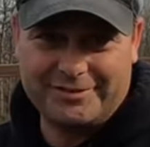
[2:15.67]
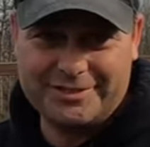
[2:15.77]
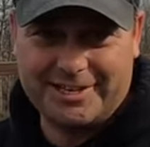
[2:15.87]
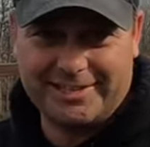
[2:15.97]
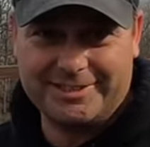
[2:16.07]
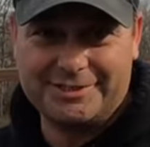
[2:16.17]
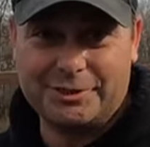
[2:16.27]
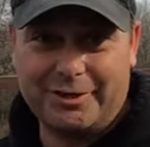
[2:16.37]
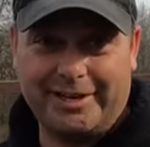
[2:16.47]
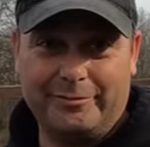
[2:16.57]
I've decided to just
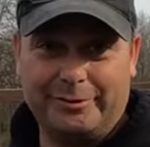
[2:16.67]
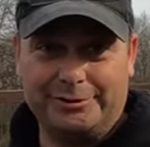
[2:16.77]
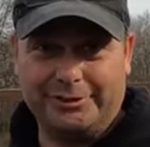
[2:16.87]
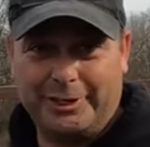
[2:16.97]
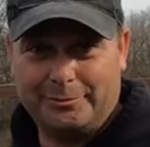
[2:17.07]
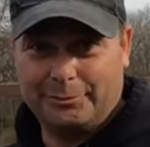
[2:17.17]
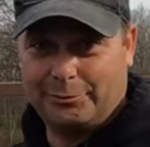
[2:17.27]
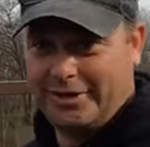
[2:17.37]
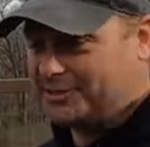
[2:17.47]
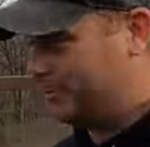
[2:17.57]
go ahead and build a couple
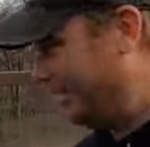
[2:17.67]
raised